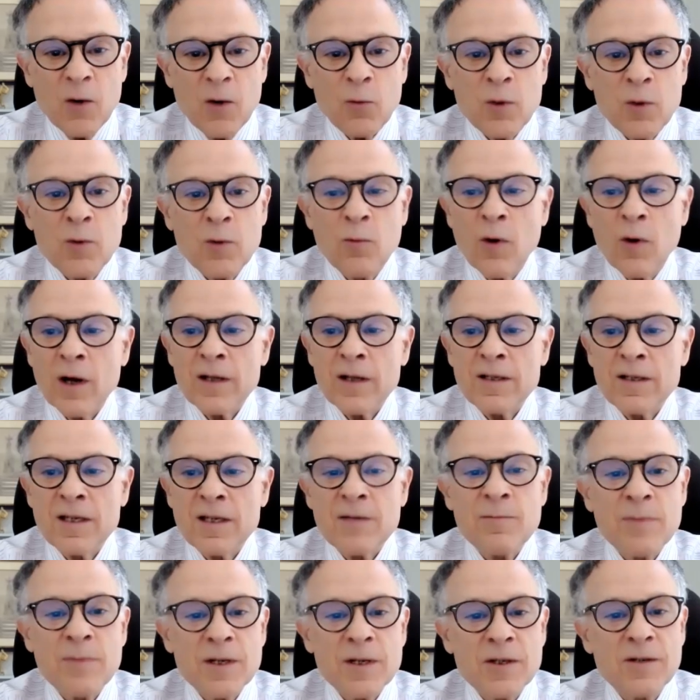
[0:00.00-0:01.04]
We want to
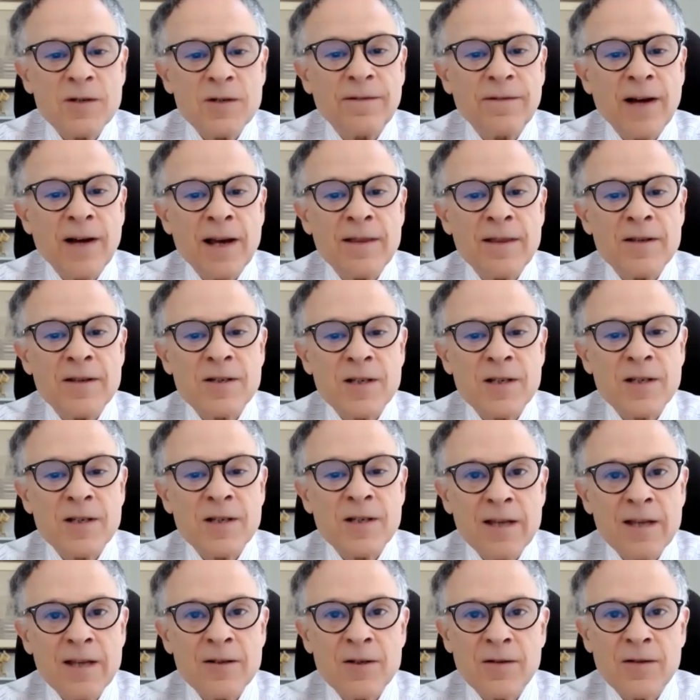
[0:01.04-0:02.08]
demystify the
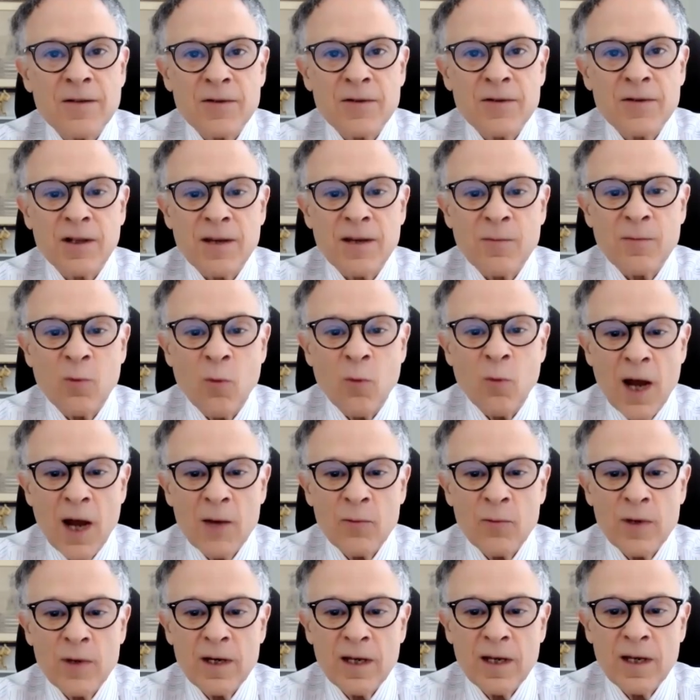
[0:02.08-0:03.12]
science of sleep, why
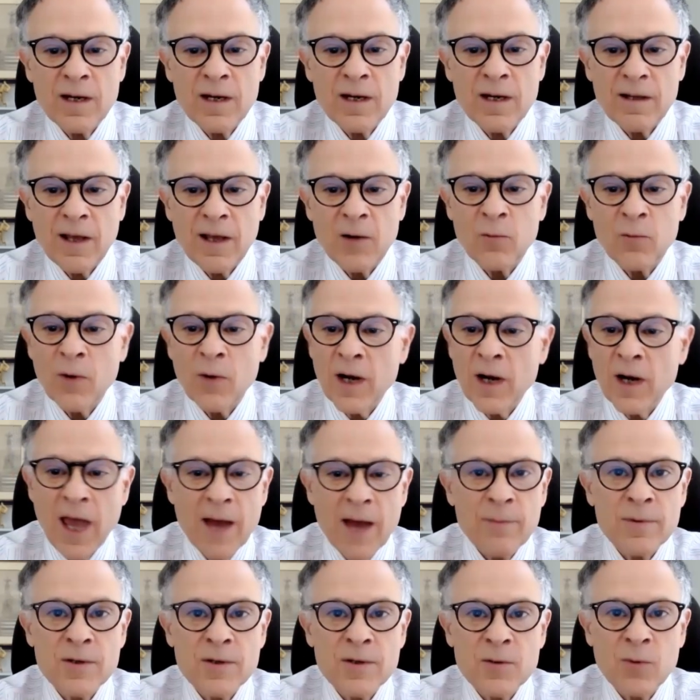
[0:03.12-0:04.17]
we need it, and what
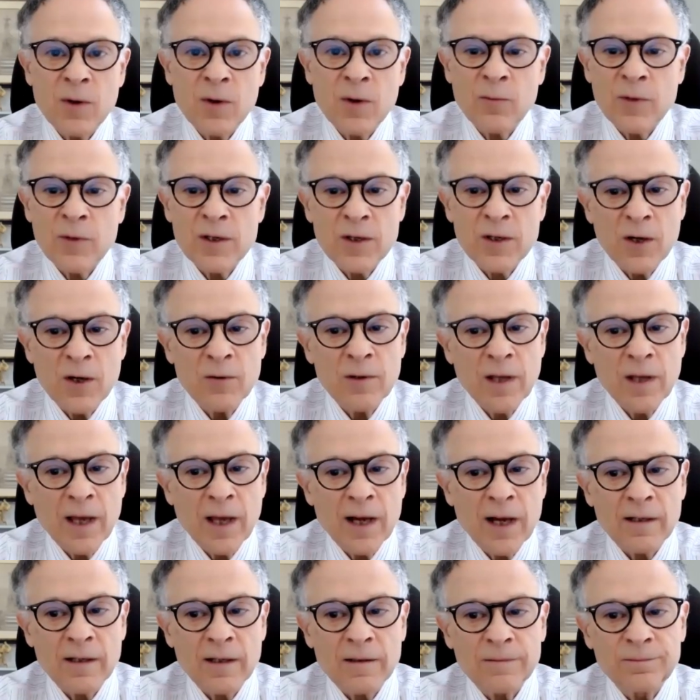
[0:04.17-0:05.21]
happens when we don't
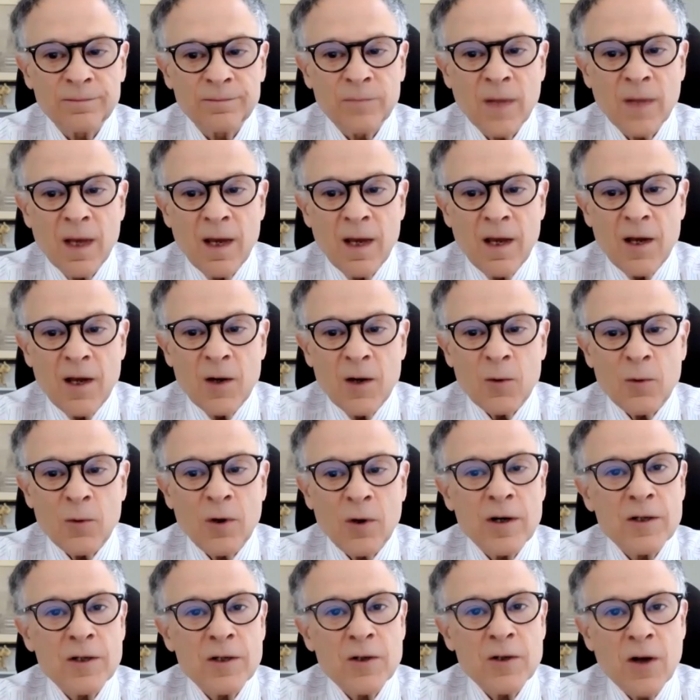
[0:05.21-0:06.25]
get it. We're
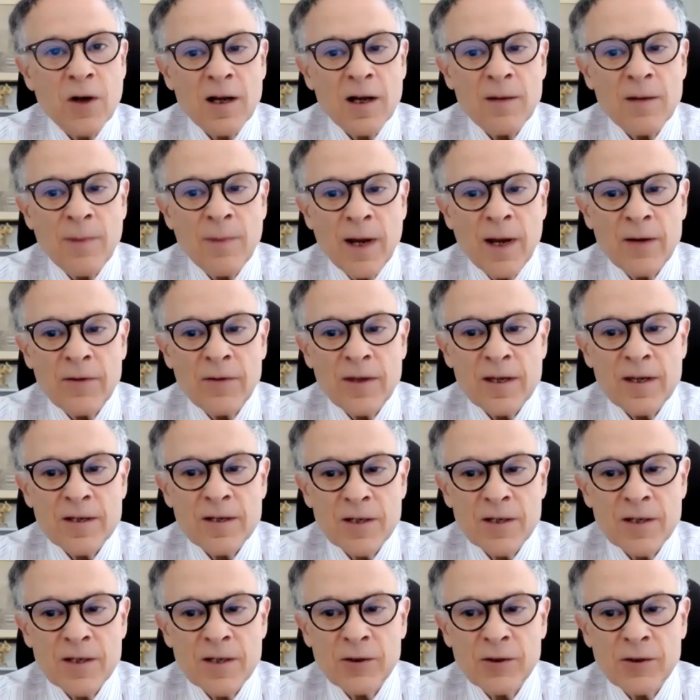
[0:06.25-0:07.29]
going to talk about the
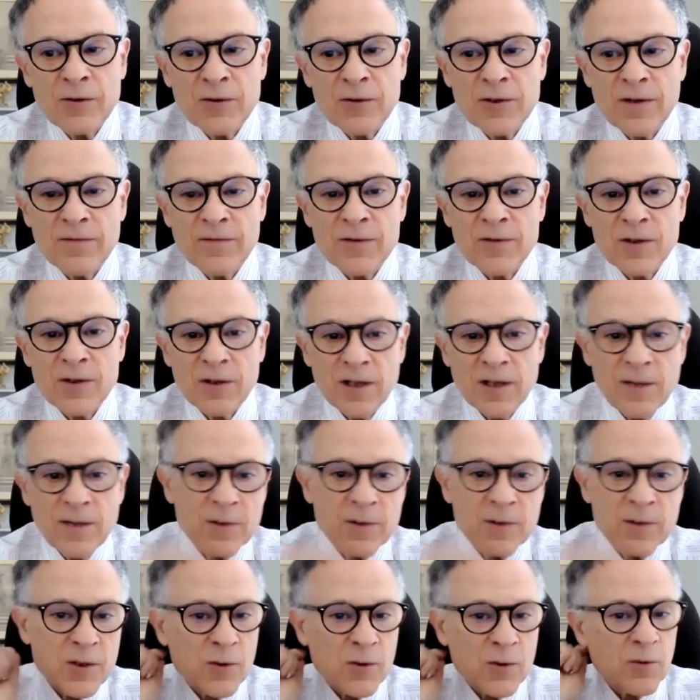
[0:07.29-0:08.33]
essentials of sleep
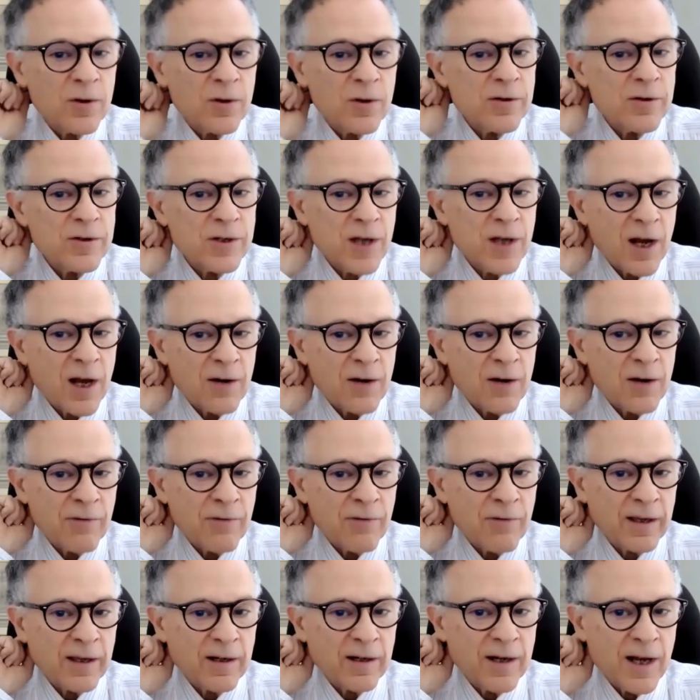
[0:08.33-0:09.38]
disorders, how to
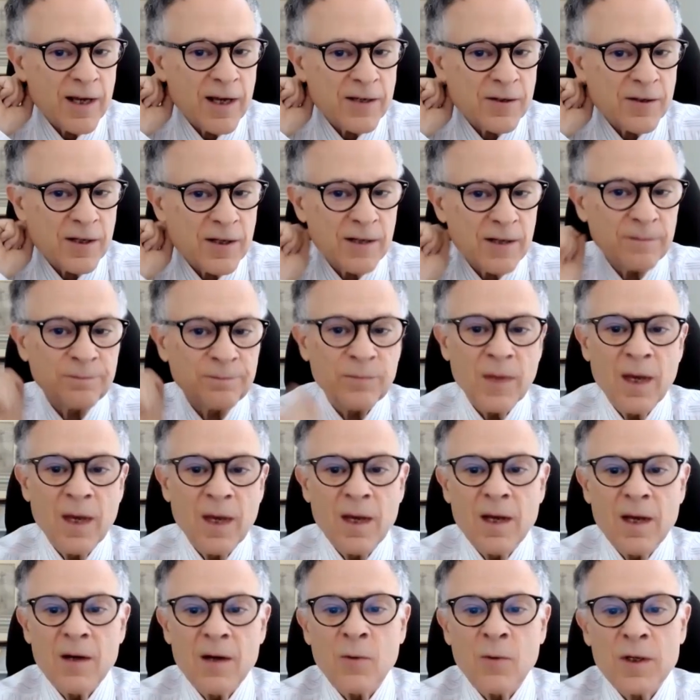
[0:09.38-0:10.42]
recognize them,
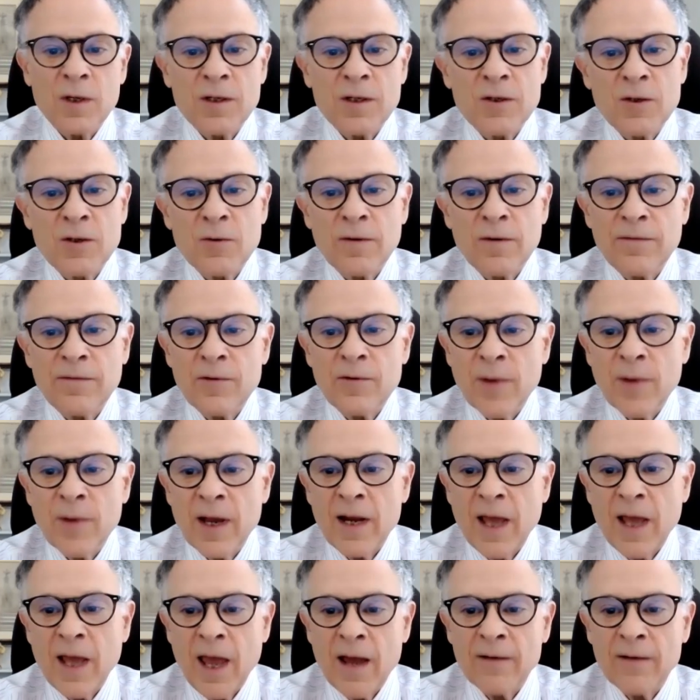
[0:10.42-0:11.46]
what to do if you might
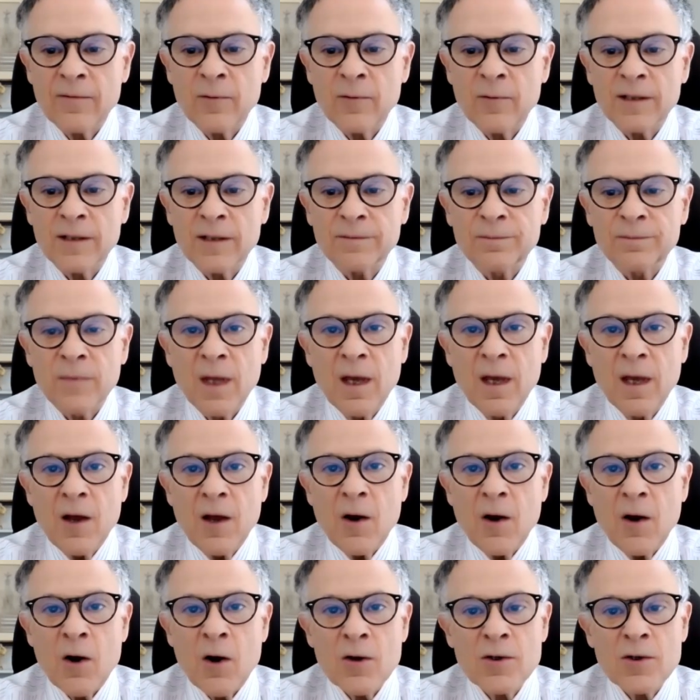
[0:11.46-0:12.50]
have one.
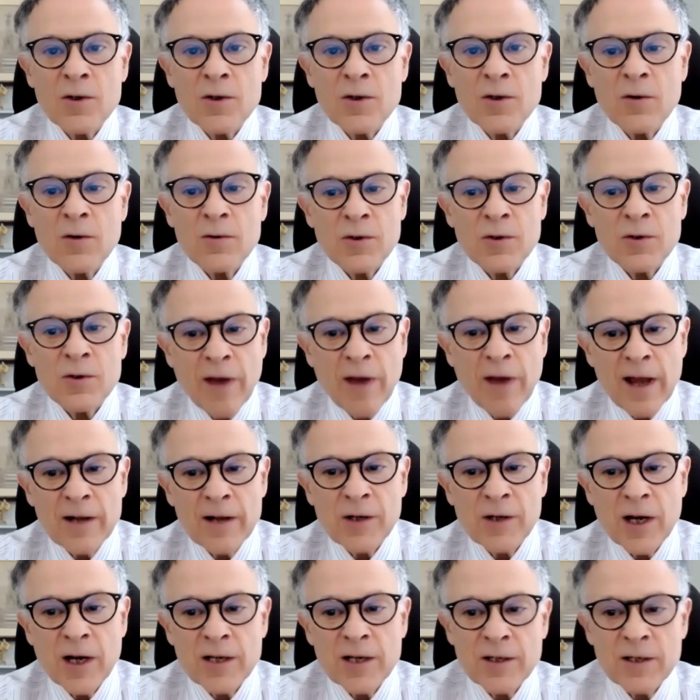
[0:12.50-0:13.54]
Also,
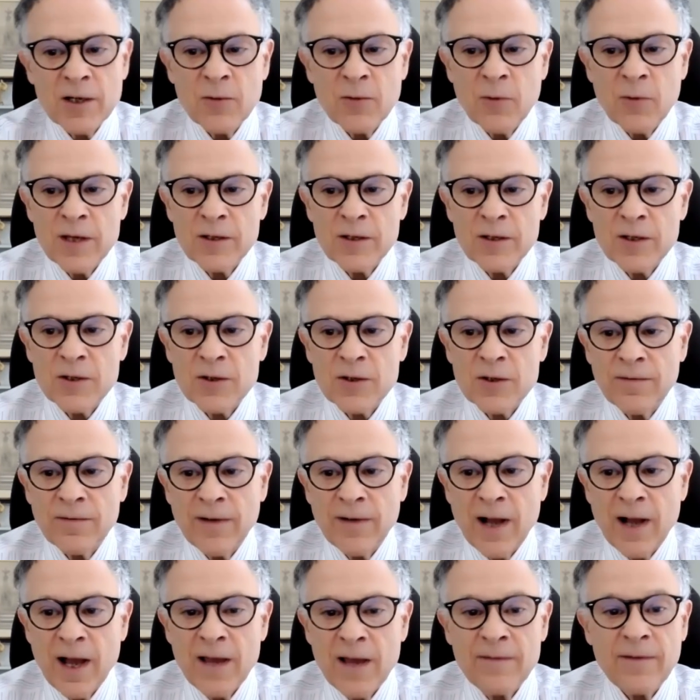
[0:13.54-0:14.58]
strategizing ways to
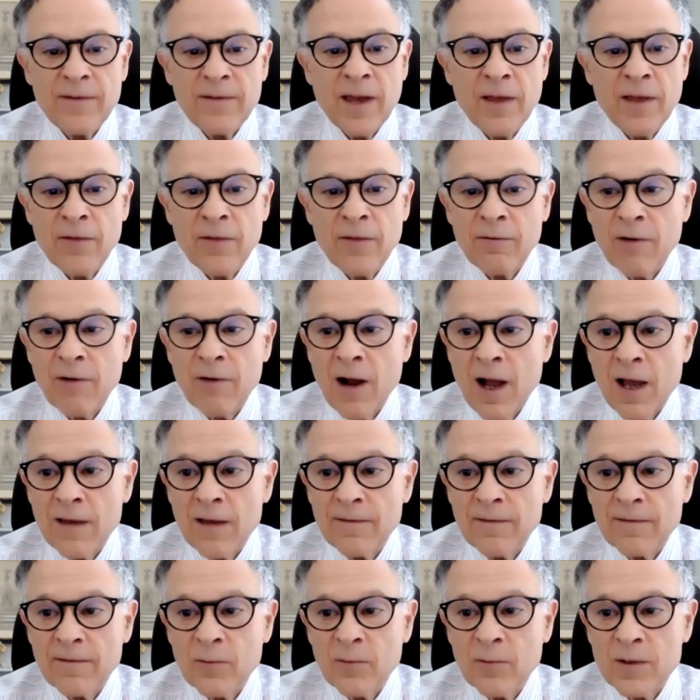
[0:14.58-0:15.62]
survive and
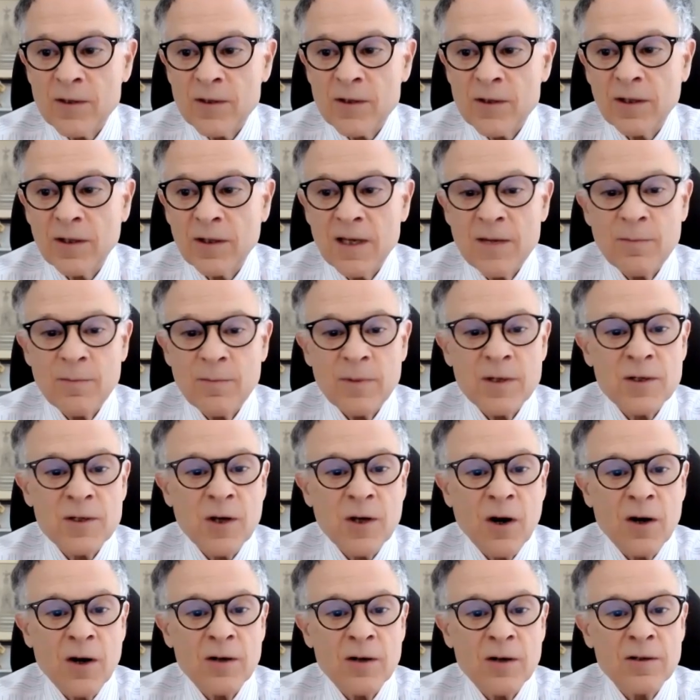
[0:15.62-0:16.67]
thrive when sleep is
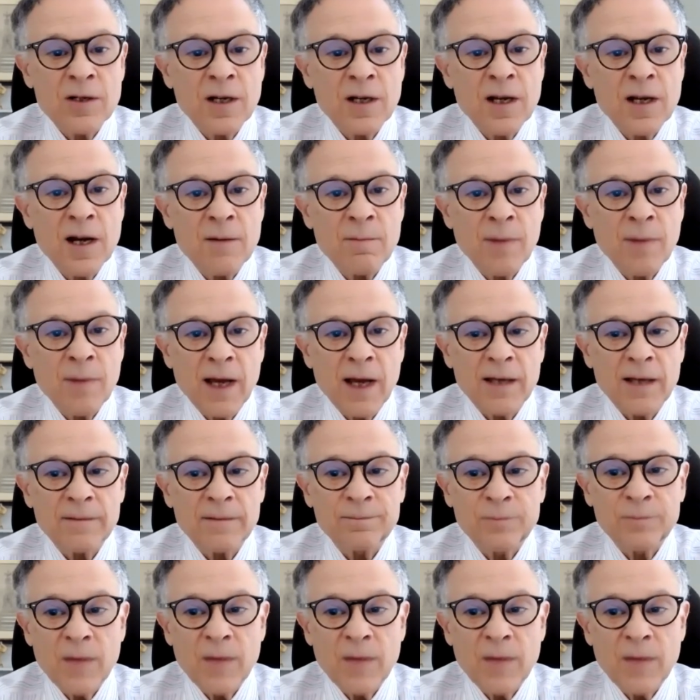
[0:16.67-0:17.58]
hard to come by.